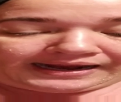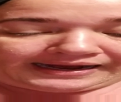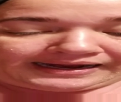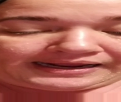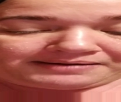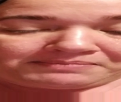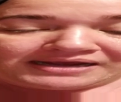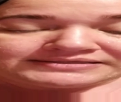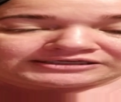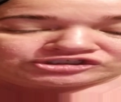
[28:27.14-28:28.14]
And
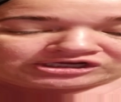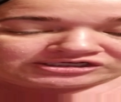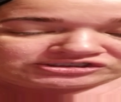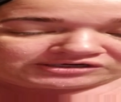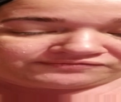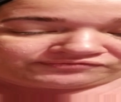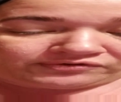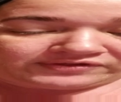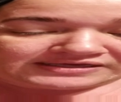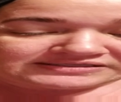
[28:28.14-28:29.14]
my suggestion
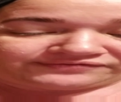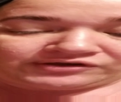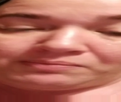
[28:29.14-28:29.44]
for this, if you